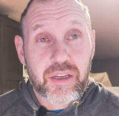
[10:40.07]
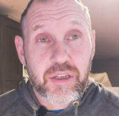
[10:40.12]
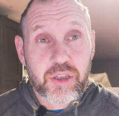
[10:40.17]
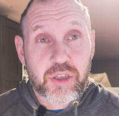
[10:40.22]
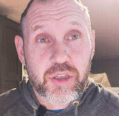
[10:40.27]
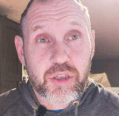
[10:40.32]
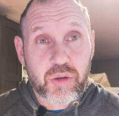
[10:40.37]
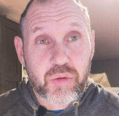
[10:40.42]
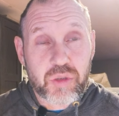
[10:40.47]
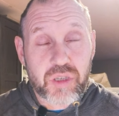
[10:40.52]

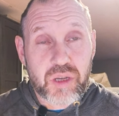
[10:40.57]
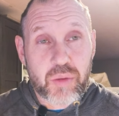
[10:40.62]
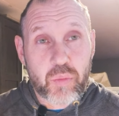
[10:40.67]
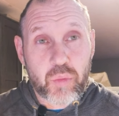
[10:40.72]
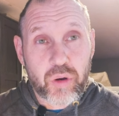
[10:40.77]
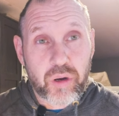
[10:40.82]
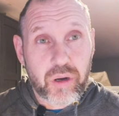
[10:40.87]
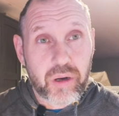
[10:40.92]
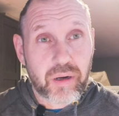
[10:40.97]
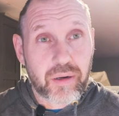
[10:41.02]
just go
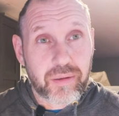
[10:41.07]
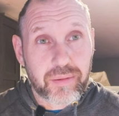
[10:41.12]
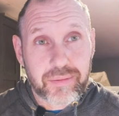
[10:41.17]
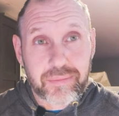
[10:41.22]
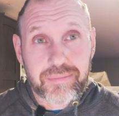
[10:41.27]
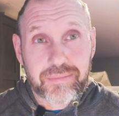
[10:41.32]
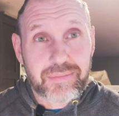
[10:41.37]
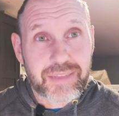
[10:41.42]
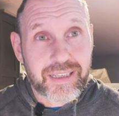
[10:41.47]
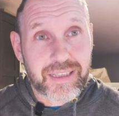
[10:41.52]

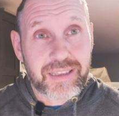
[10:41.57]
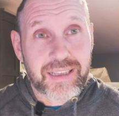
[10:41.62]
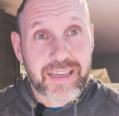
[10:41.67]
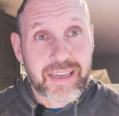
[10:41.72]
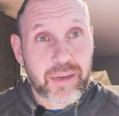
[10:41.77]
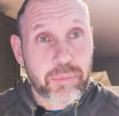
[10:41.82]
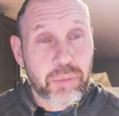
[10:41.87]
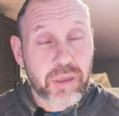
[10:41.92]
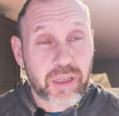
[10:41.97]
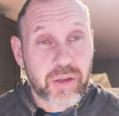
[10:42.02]
somewhere, a
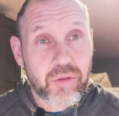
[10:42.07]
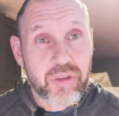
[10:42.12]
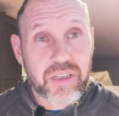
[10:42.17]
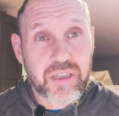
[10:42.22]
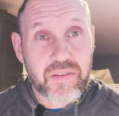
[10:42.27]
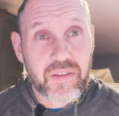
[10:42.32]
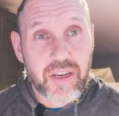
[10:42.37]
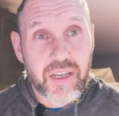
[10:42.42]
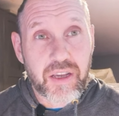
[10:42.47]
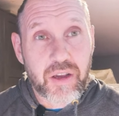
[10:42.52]
link below
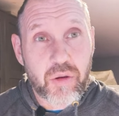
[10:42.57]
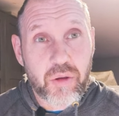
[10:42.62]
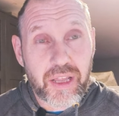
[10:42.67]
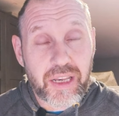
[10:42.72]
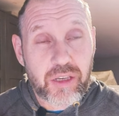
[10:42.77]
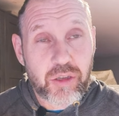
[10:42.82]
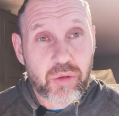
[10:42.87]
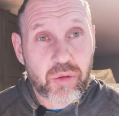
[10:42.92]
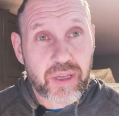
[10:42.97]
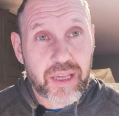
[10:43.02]
this video,
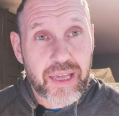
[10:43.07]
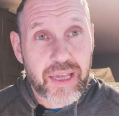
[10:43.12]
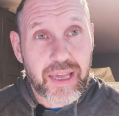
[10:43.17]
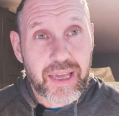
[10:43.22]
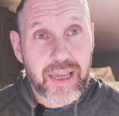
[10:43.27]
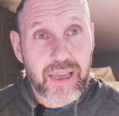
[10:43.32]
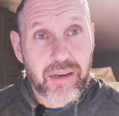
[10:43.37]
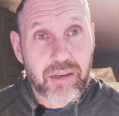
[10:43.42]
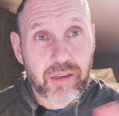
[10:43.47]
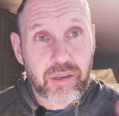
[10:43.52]
and you
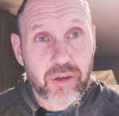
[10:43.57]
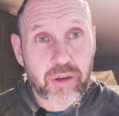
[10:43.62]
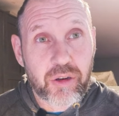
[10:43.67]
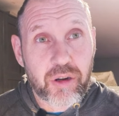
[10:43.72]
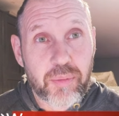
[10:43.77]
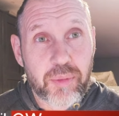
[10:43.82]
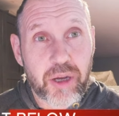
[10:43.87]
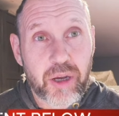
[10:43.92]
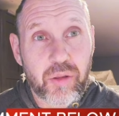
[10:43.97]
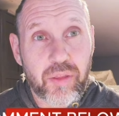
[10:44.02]
can learn
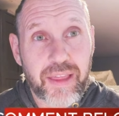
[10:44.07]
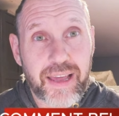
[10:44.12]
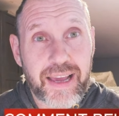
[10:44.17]
about